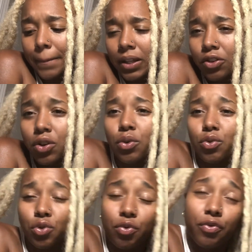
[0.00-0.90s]

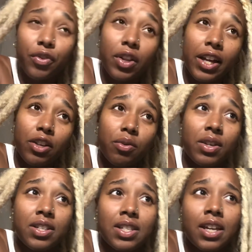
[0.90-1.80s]
you feel like you can
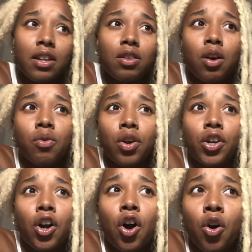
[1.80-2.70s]
stand alone on
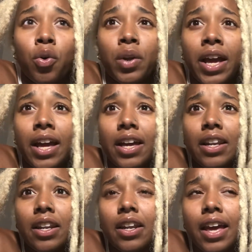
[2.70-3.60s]
your own,
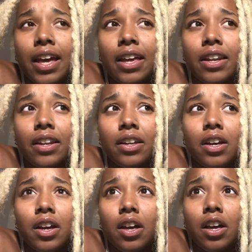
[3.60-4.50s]
and
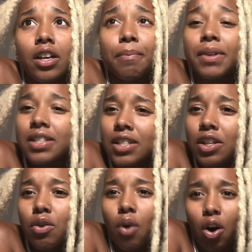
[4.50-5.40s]
but
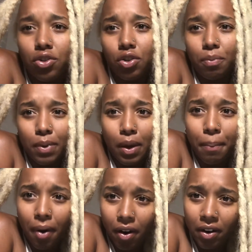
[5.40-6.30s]
still also be a
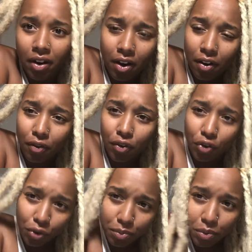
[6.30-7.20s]
part of
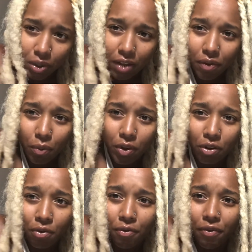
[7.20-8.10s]
groups, even when
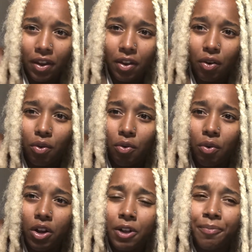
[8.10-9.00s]
you feel,
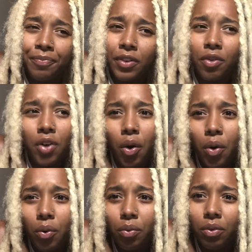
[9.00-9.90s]
you
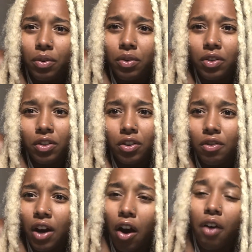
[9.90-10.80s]
know,
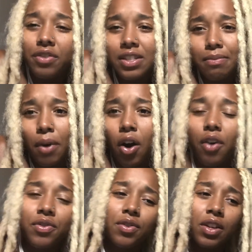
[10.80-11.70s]

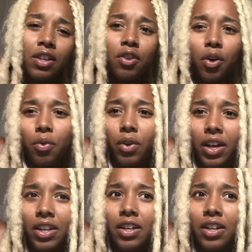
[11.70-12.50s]
off, you know, in